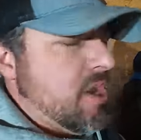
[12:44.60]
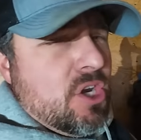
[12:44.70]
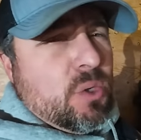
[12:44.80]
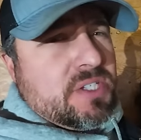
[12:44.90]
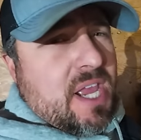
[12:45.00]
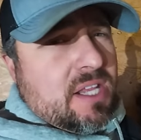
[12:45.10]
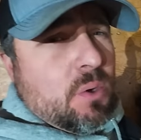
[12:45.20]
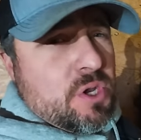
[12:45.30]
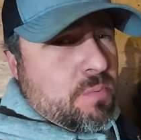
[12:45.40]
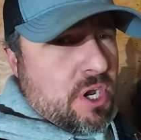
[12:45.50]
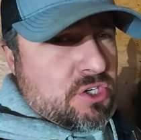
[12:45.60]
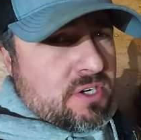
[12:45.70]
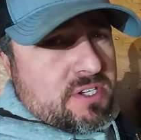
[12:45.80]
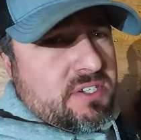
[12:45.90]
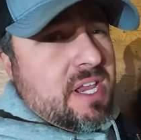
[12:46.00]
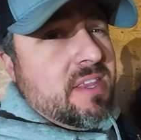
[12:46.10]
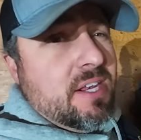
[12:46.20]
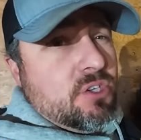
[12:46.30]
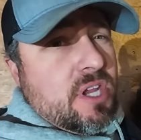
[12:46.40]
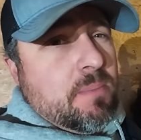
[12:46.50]
way you know exactly what your pressure is and
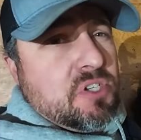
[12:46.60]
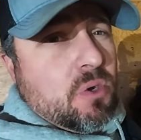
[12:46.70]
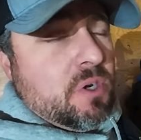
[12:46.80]
then your temperature